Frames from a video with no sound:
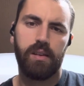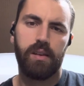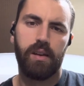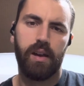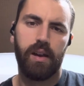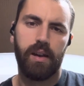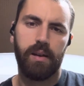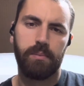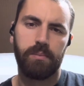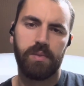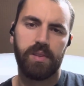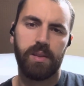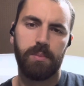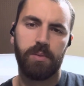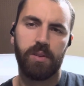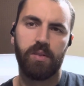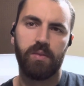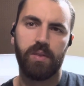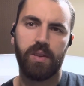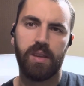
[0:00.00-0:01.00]
uh,
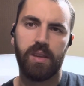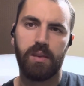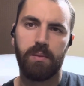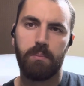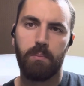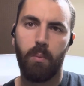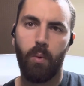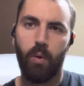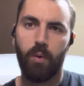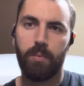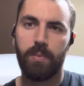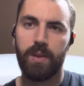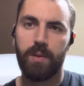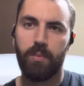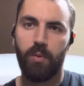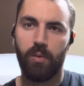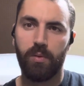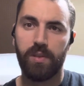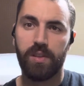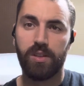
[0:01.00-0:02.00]
typically more
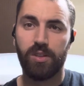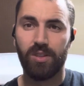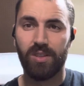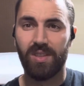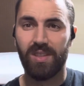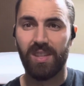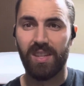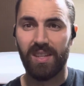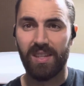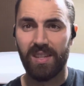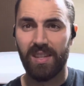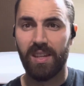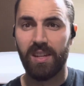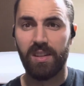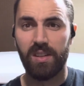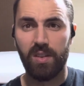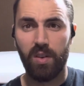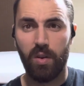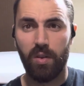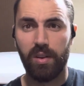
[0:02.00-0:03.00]
people than just the
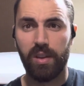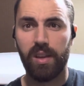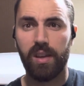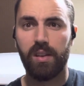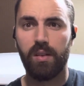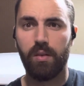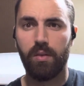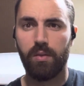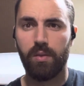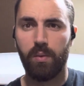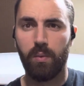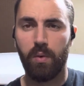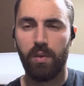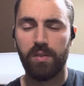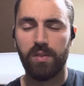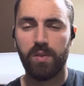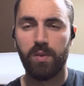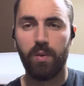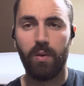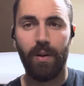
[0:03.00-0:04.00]
intended target are the
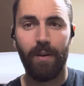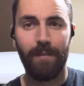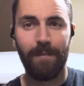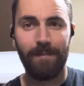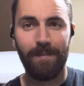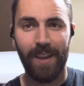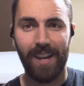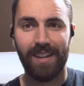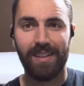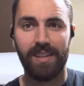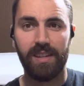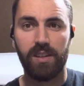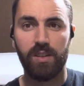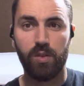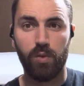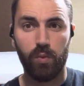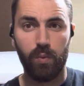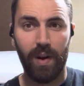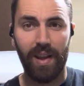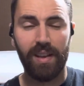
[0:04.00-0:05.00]
ones who are affected
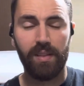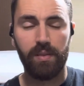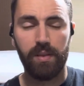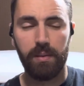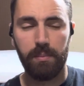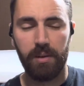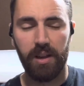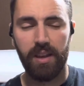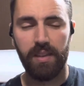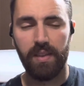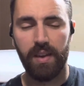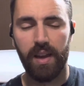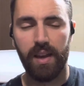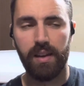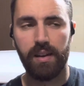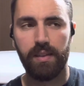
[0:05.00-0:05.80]
directly by that.